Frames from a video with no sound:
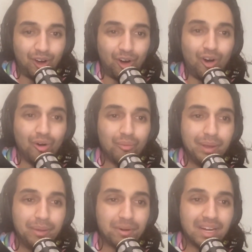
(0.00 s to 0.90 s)
all
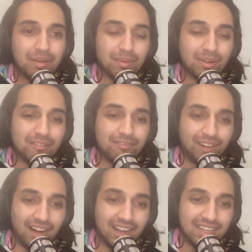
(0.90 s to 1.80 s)
we were able to
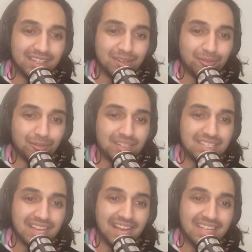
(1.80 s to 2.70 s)
find
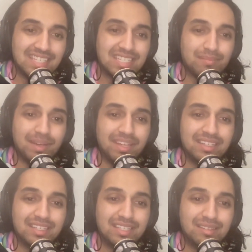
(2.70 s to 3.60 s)
was
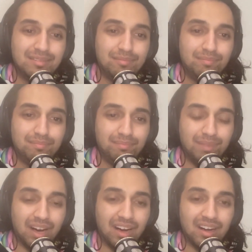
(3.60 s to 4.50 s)
estimated
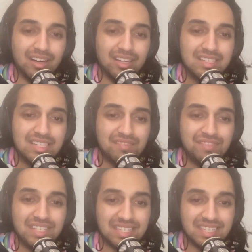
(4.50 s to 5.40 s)

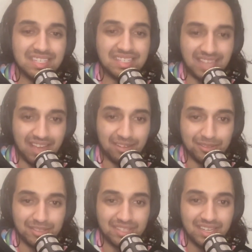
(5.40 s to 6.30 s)
DVD
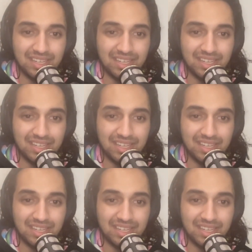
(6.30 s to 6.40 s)
sales.